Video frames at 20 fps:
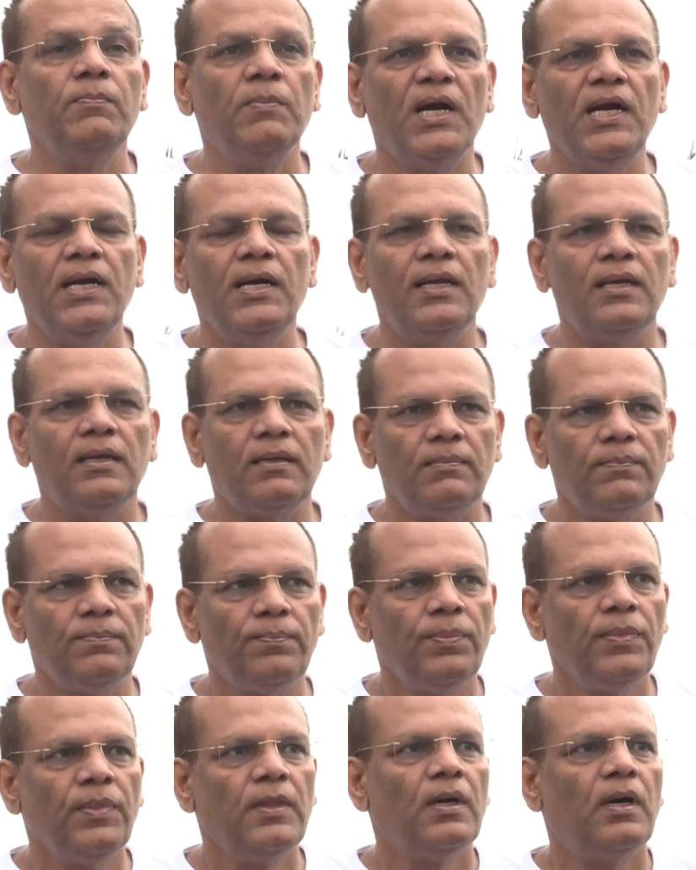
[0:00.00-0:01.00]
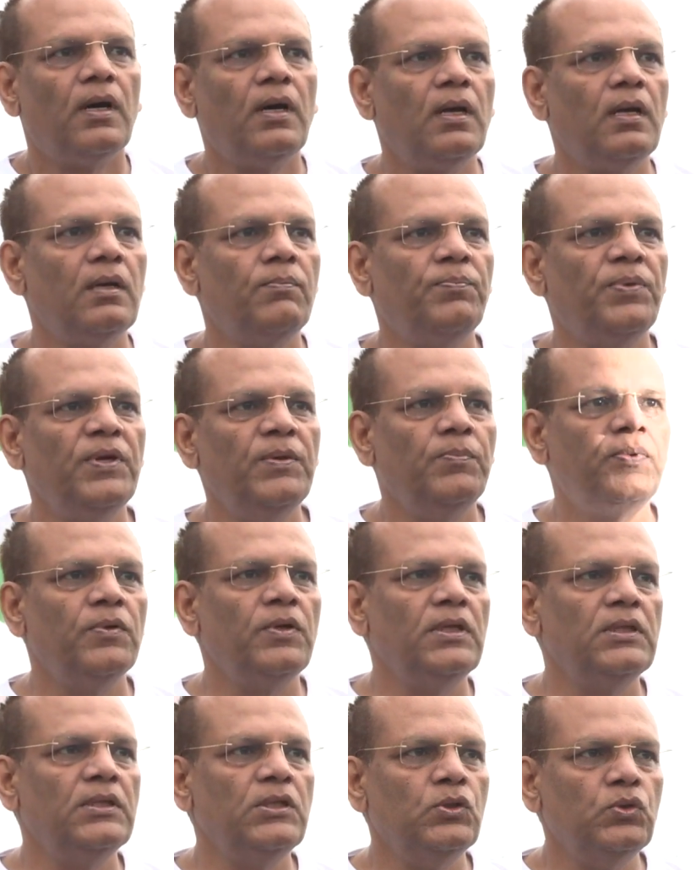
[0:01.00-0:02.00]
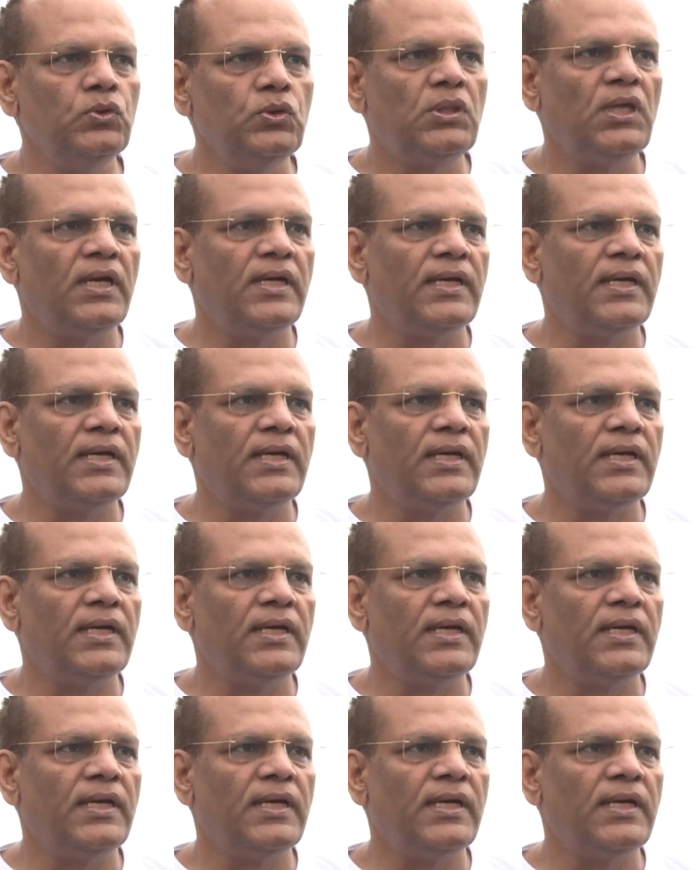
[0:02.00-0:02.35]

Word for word: mandal, our people, youth